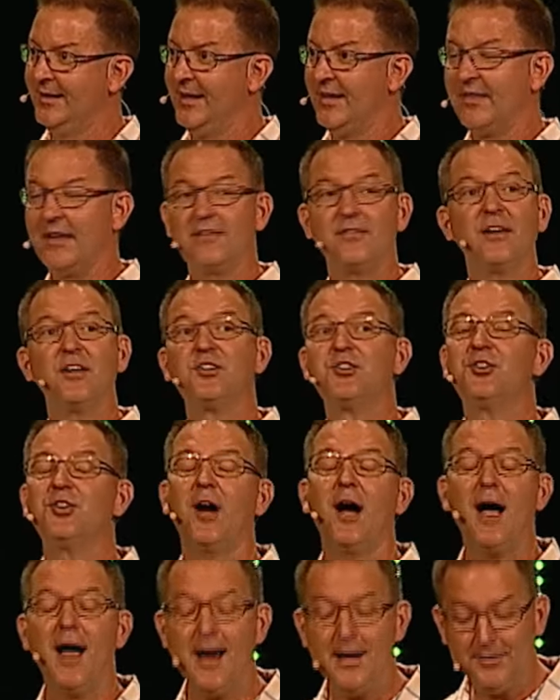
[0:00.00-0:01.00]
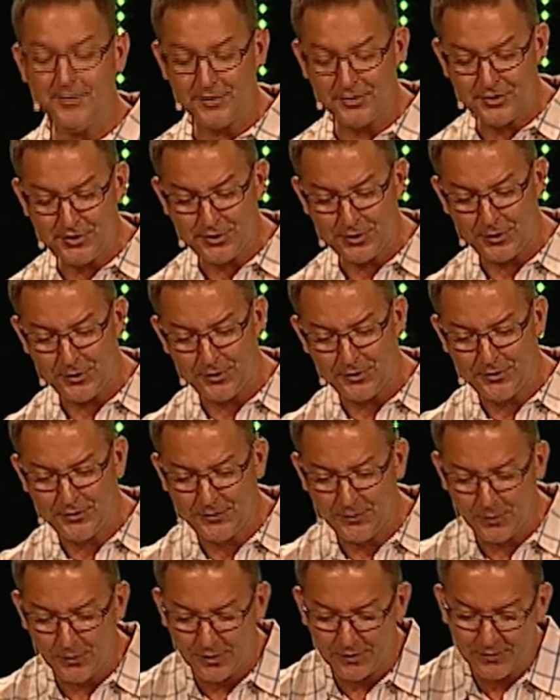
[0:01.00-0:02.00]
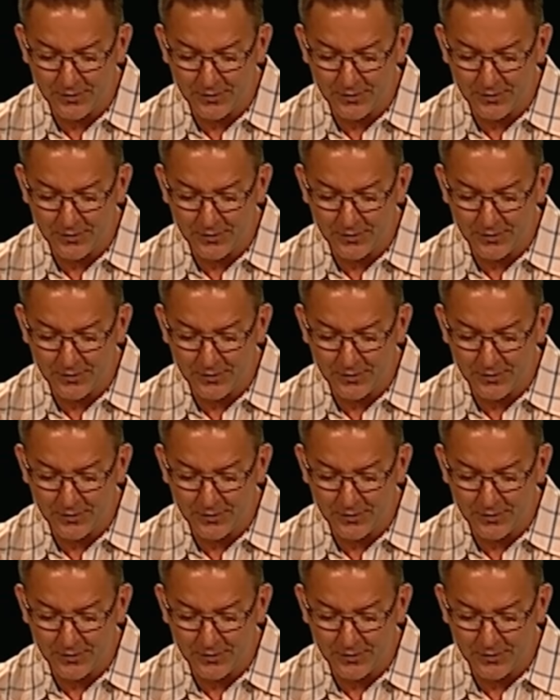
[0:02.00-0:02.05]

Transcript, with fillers: They, they chide the church for,